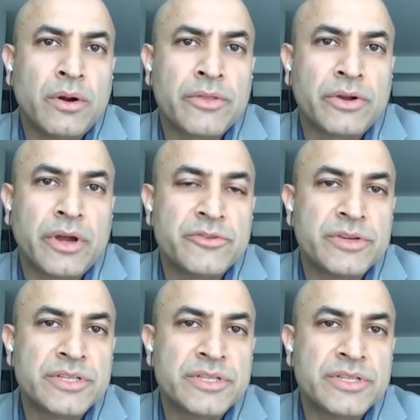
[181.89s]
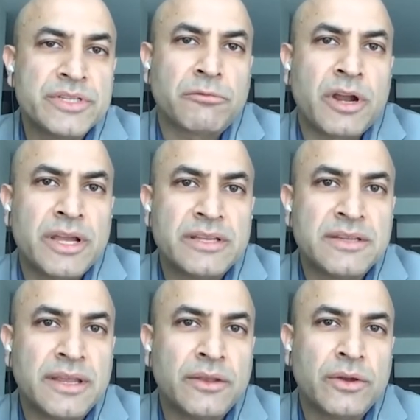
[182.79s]
other countries doing right,
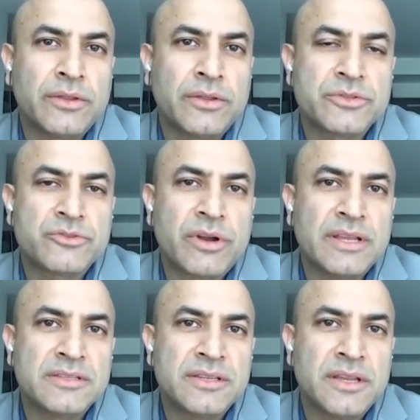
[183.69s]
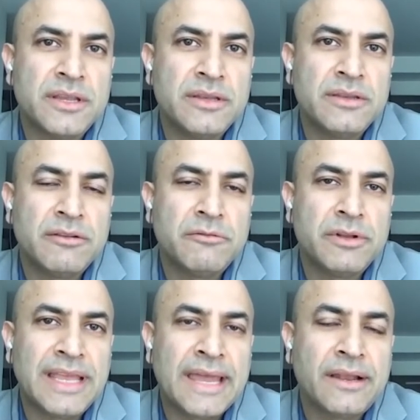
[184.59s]
and look at those trends and
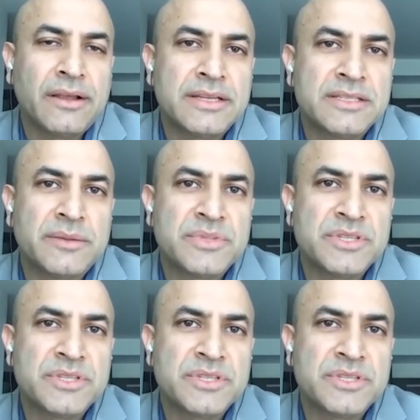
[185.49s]
really analyze them.